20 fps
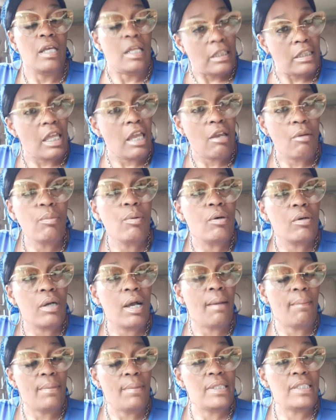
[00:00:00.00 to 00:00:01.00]
They will
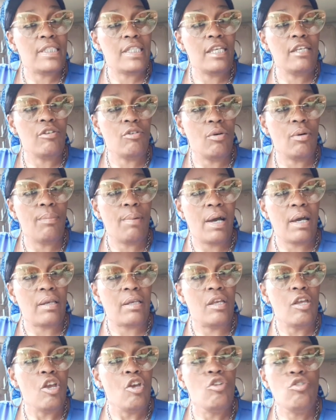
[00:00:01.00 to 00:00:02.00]
come and see you about
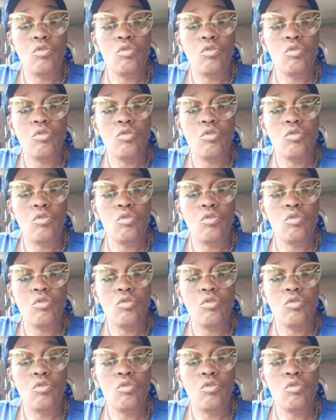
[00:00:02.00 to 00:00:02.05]
it.